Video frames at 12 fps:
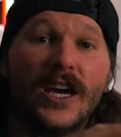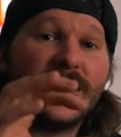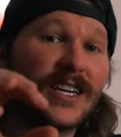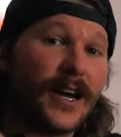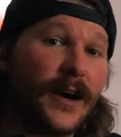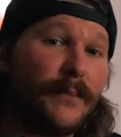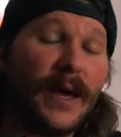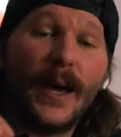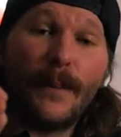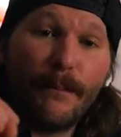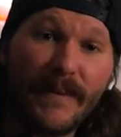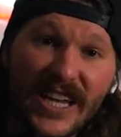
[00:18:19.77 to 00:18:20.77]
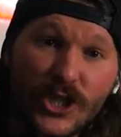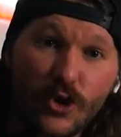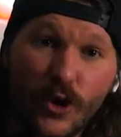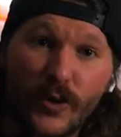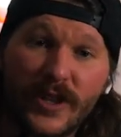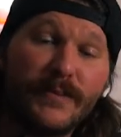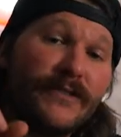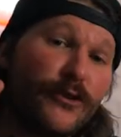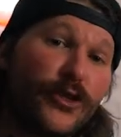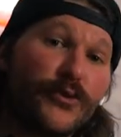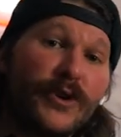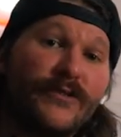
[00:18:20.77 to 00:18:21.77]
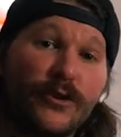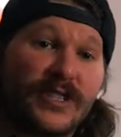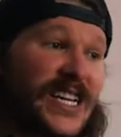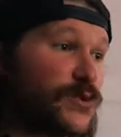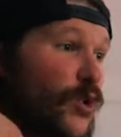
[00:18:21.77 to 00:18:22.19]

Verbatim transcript: to come mentor with me for three full days.